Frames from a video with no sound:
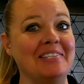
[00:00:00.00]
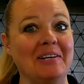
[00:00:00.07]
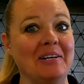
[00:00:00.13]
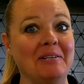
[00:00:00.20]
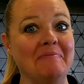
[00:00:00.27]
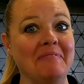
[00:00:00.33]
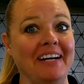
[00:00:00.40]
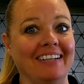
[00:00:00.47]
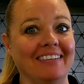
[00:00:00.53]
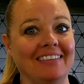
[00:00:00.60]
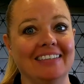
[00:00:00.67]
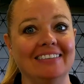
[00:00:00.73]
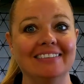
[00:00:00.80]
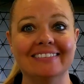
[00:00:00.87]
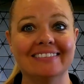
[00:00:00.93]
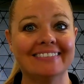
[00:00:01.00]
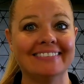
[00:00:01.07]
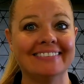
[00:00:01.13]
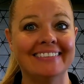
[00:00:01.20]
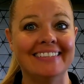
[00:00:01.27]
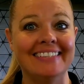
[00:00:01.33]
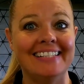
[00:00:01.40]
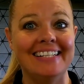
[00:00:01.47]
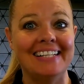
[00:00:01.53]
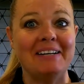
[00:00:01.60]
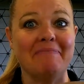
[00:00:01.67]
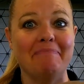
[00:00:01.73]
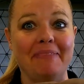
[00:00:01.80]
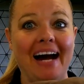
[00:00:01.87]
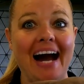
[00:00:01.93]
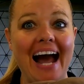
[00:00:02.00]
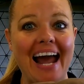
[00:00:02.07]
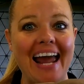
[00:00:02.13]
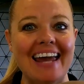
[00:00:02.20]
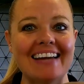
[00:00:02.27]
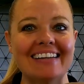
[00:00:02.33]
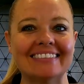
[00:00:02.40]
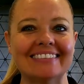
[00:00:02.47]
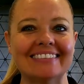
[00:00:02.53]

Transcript: tomorrow. Bye.